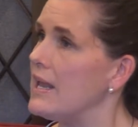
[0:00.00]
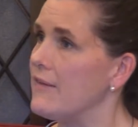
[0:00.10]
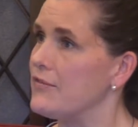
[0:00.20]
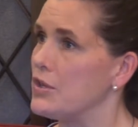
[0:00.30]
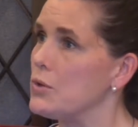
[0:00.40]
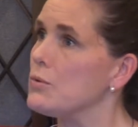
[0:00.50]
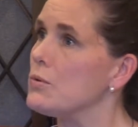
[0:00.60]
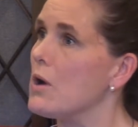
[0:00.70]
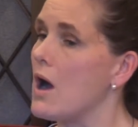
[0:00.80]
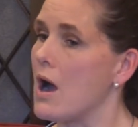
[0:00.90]
If
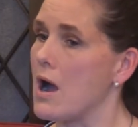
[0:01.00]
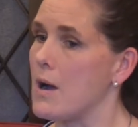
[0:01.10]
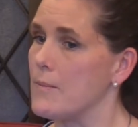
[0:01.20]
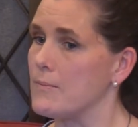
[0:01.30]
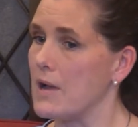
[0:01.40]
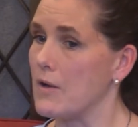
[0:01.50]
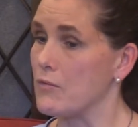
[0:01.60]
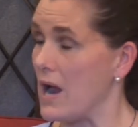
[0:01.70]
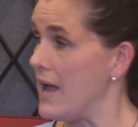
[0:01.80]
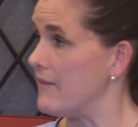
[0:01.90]
you
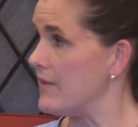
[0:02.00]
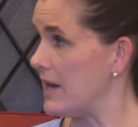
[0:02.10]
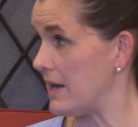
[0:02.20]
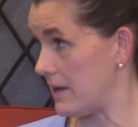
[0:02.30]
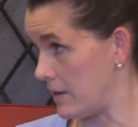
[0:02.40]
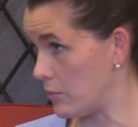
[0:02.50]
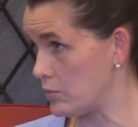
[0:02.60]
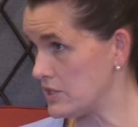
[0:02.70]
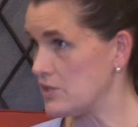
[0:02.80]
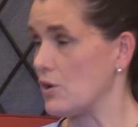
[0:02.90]
arrive
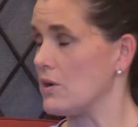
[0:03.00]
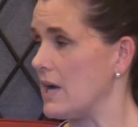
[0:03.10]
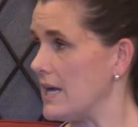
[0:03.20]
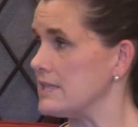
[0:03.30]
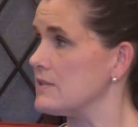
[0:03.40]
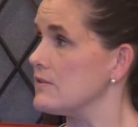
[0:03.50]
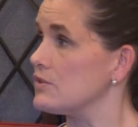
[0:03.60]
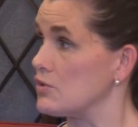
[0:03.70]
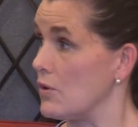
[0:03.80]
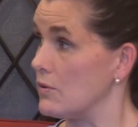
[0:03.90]
with certain kinds of
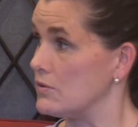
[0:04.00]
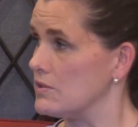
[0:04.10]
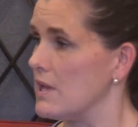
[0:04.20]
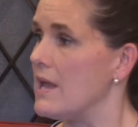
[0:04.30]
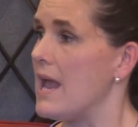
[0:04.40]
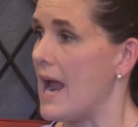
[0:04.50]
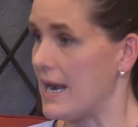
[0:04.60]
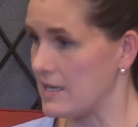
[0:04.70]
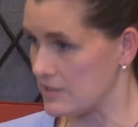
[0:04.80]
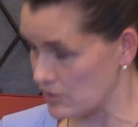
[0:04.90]
strokes
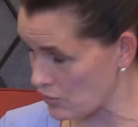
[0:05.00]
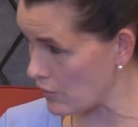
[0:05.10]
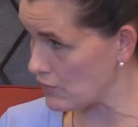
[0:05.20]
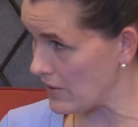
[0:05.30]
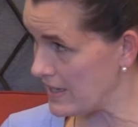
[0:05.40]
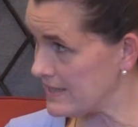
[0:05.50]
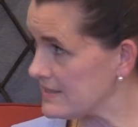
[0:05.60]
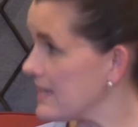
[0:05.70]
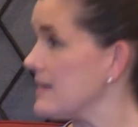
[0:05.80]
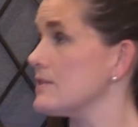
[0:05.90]
at a stroke-ready
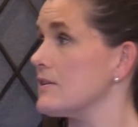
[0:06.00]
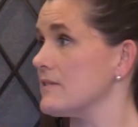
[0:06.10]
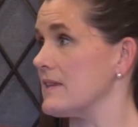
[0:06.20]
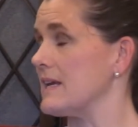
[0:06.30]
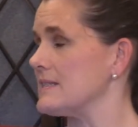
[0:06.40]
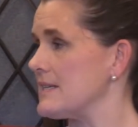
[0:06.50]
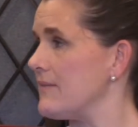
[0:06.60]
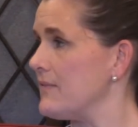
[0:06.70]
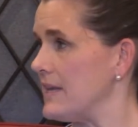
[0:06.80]
center like St.